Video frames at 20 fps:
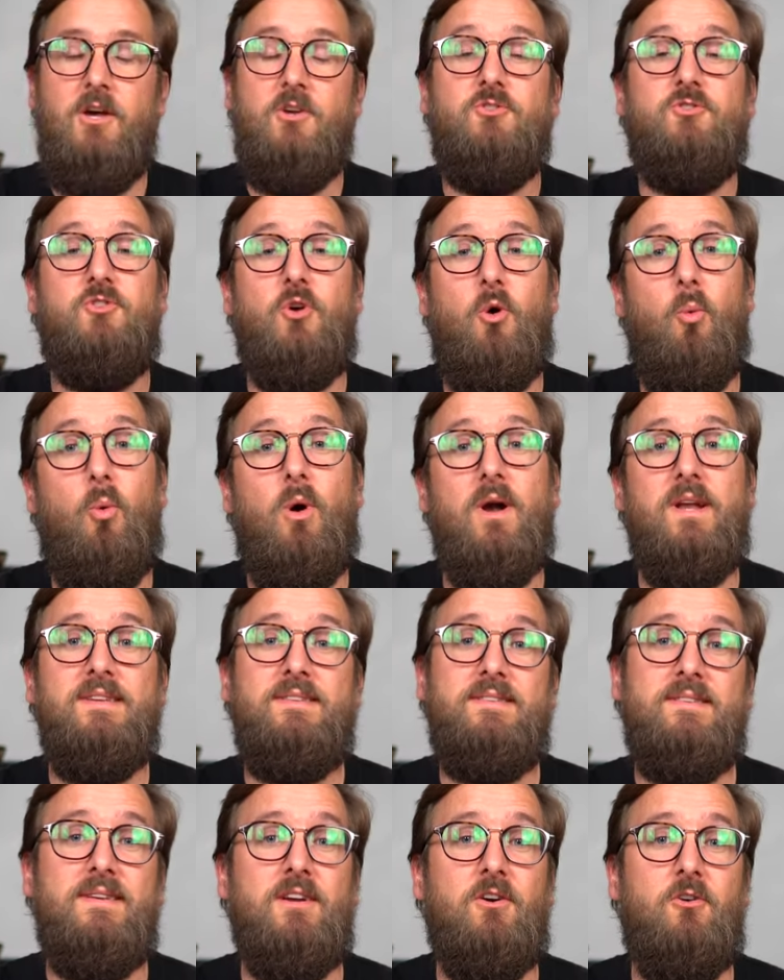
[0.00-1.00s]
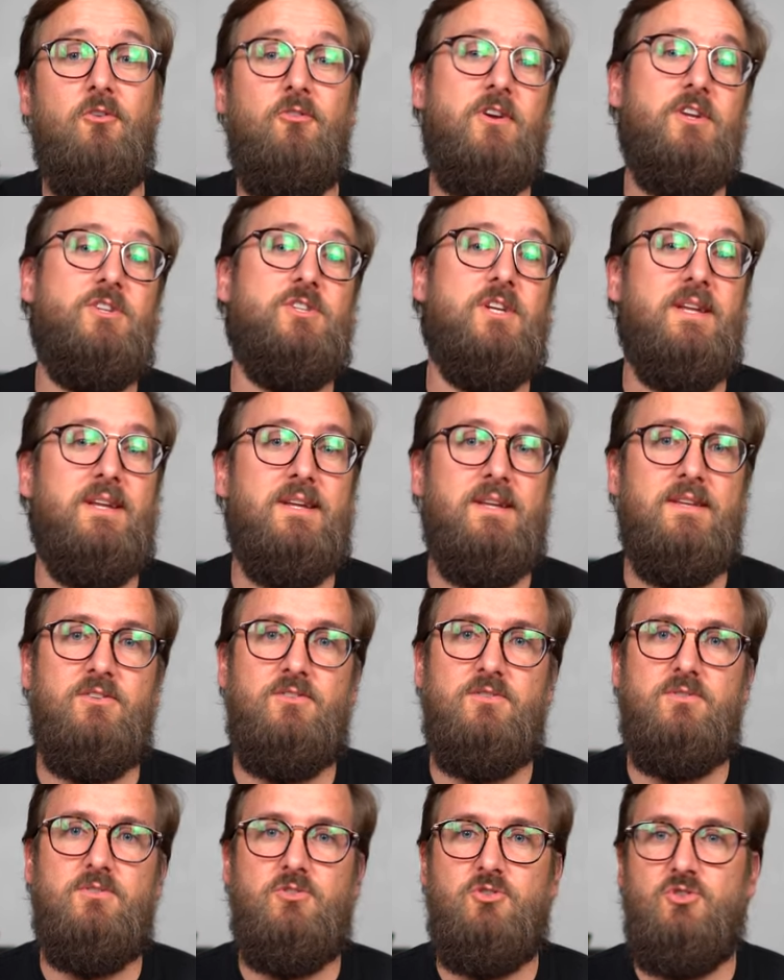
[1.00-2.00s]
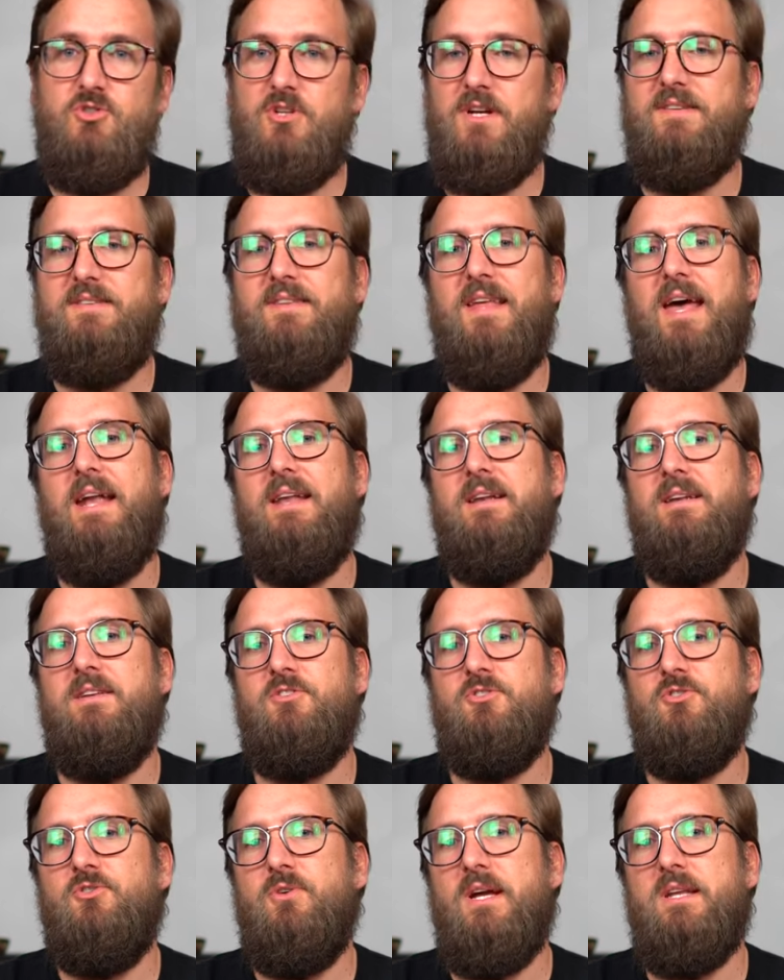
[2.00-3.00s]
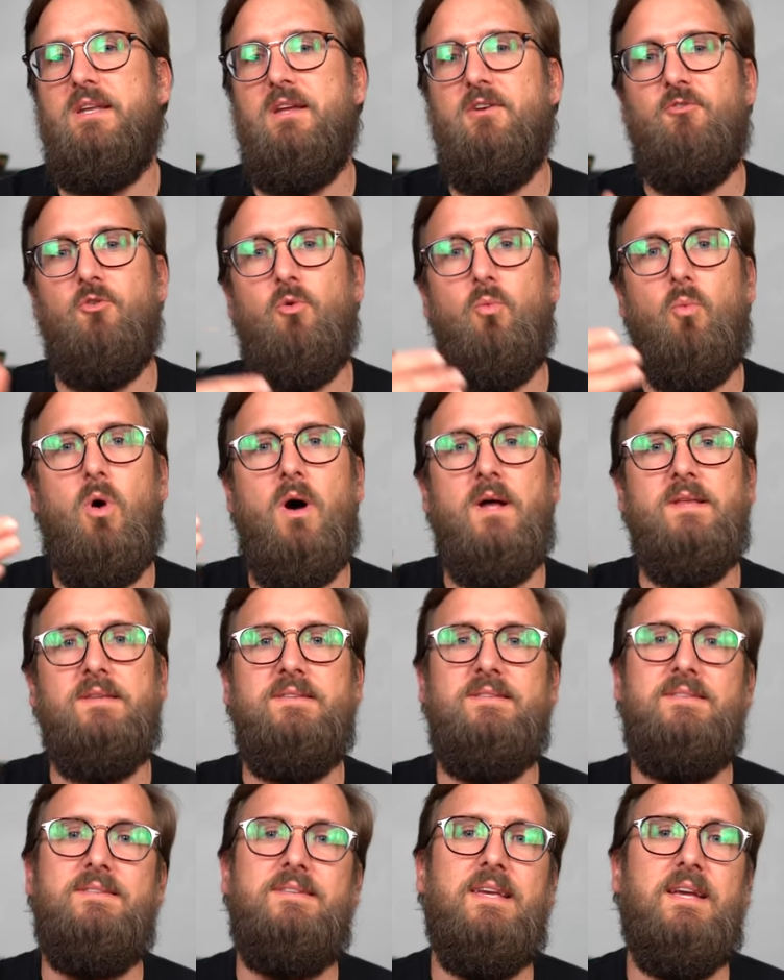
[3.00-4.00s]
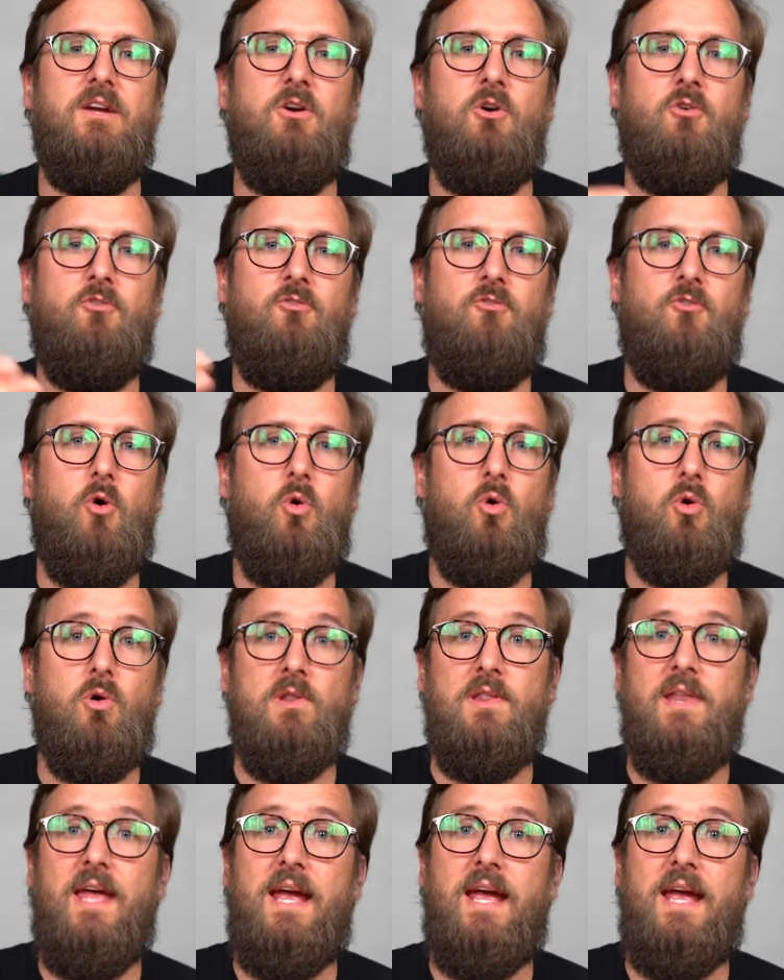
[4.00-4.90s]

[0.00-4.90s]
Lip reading: So what is single vision? It is just that. It is correcting for one single focal